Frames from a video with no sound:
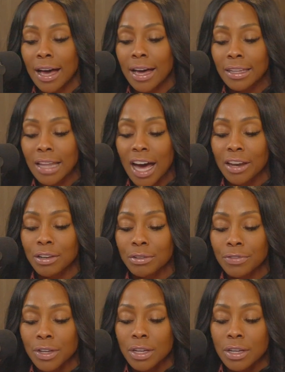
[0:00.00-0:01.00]
a lot
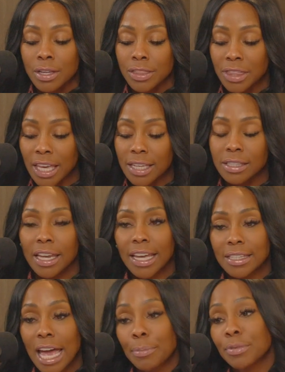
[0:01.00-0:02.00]
of things that
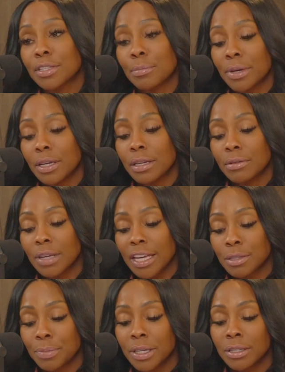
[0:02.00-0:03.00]
has happened to me
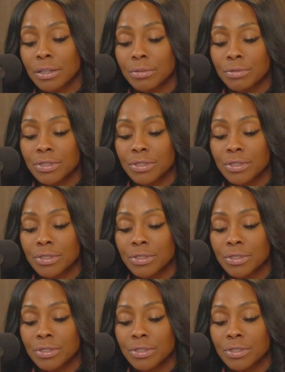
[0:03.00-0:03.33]
has been